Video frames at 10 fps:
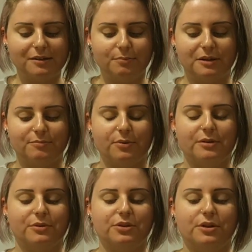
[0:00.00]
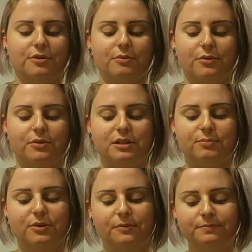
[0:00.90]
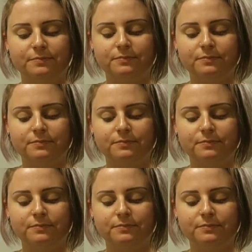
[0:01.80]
can't pinpoint what the other one was, but